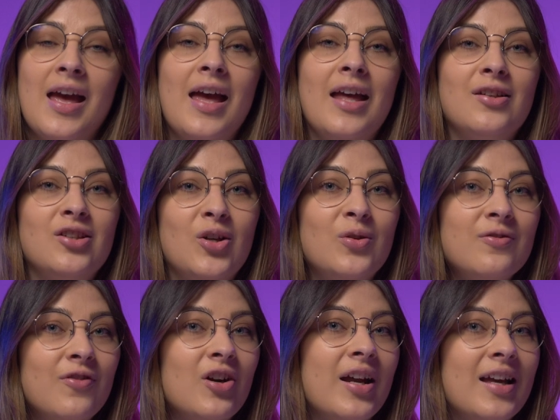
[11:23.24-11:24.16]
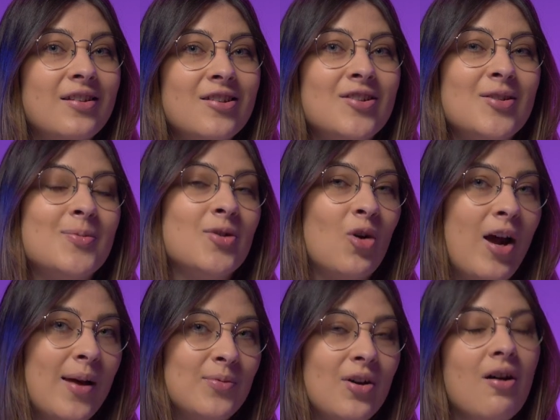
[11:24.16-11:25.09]
And don't forget to
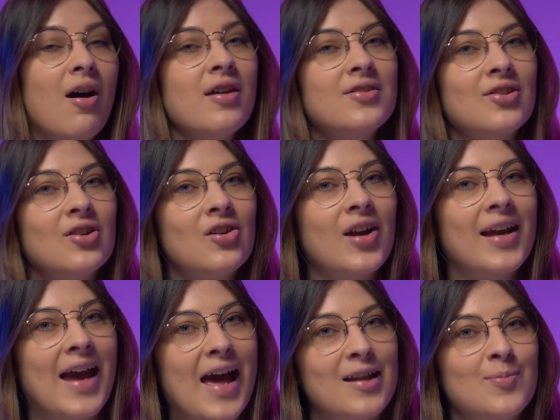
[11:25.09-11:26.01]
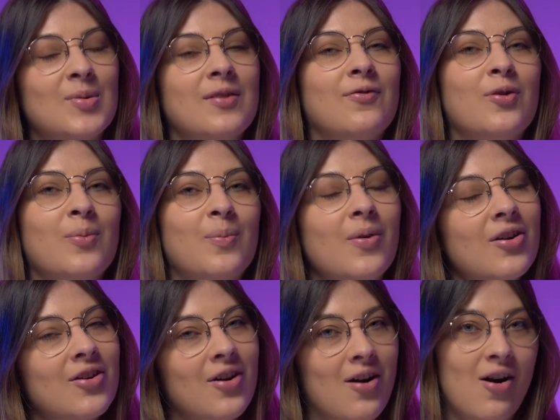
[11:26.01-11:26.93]
subscribe to Hostinger Academy for
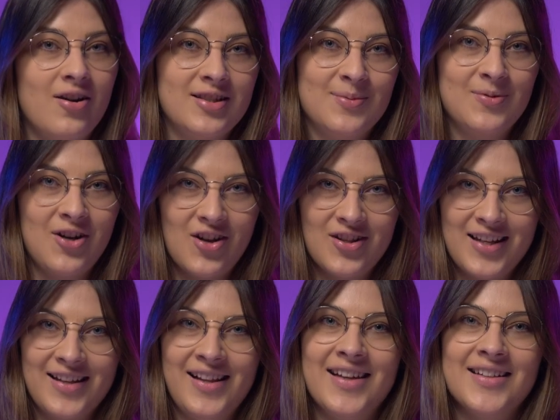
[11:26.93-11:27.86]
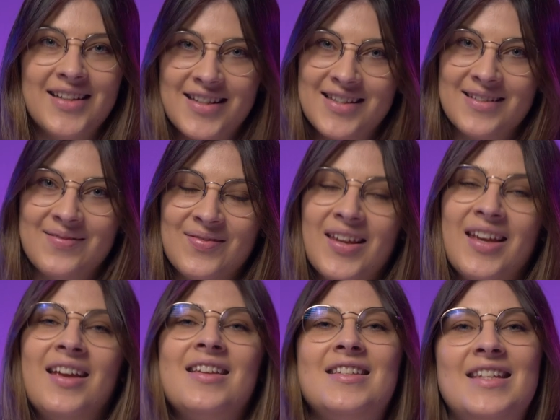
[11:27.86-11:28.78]
more awesome content like this.
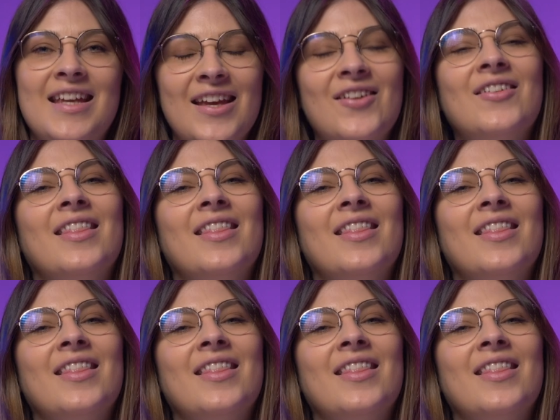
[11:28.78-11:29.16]
See you